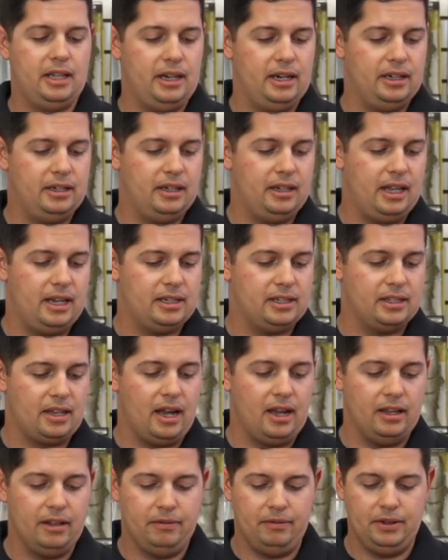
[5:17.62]
get into that
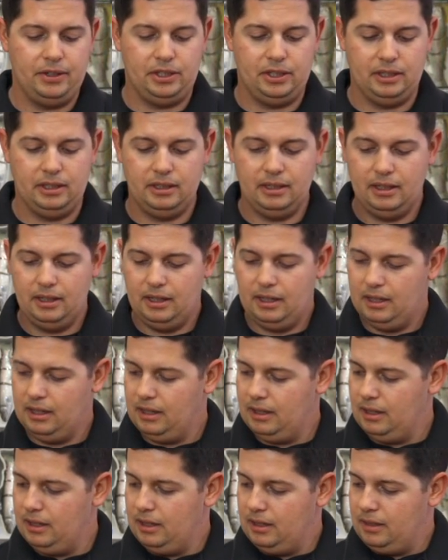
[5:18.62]
style of fishing.
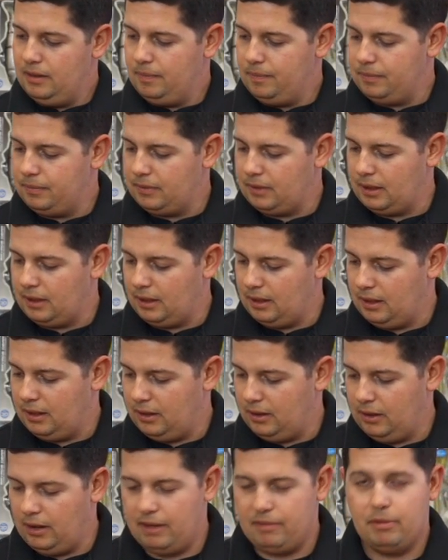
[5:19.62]

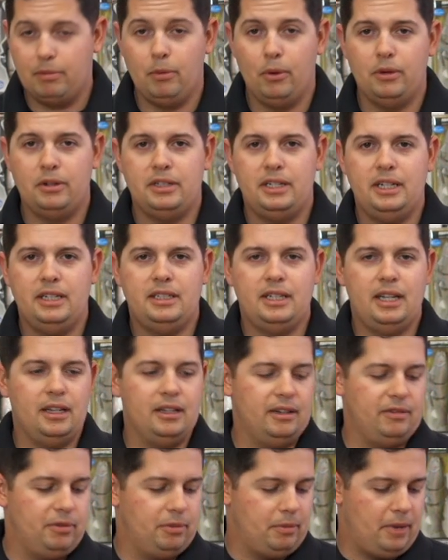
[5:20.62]
All right, for more
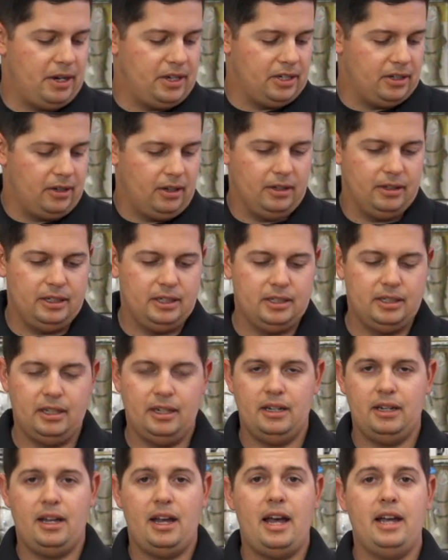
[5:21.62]
detailed information on all these
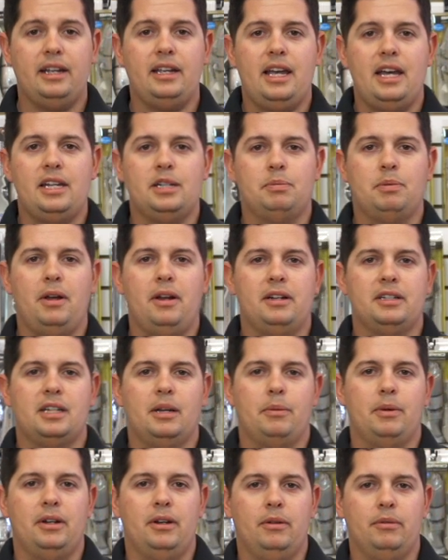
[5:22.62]
ICAST products I
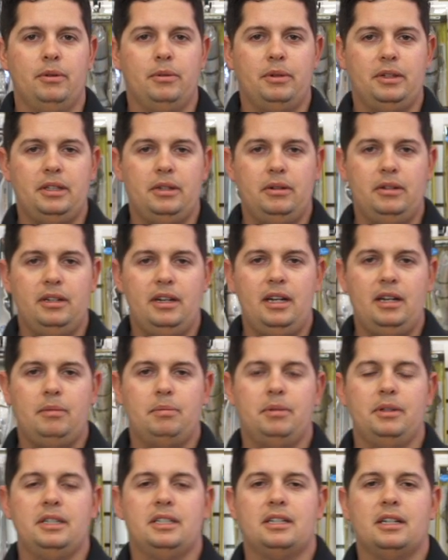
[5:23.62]
went over with you today,
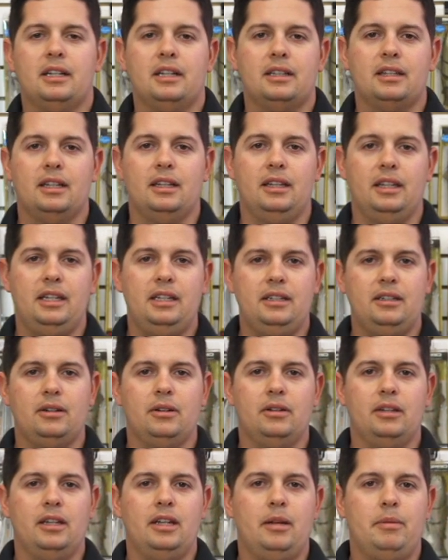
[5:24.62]
please click the link
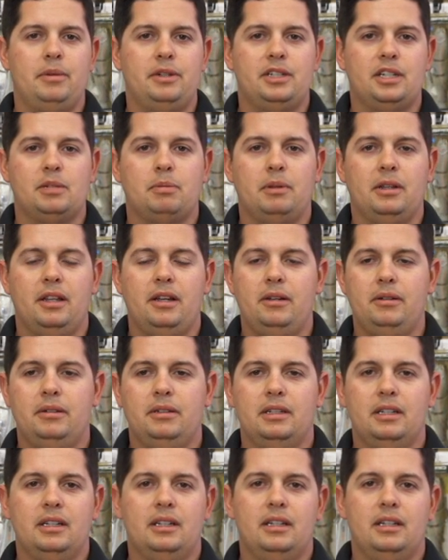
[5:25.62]
or the images below.